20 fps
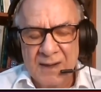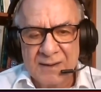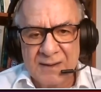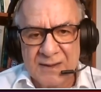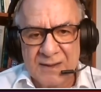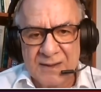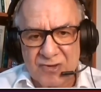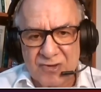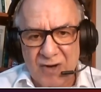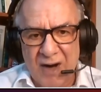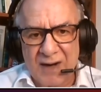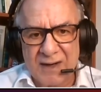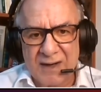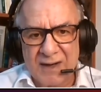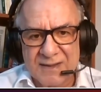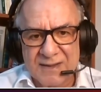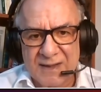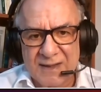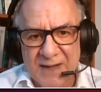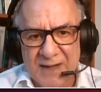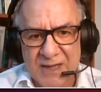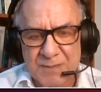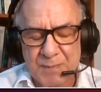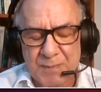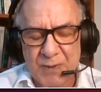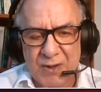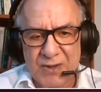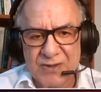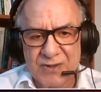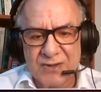the struggles and
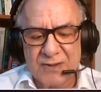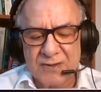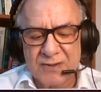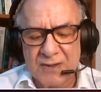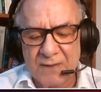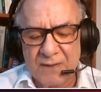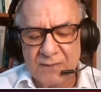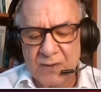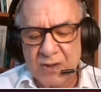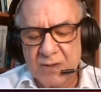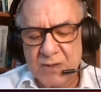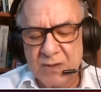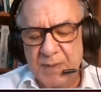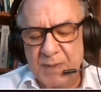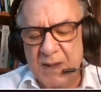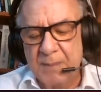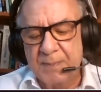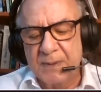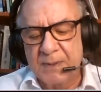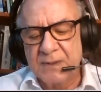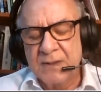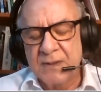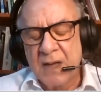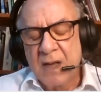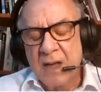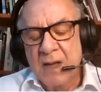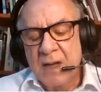aspirations of those peoples.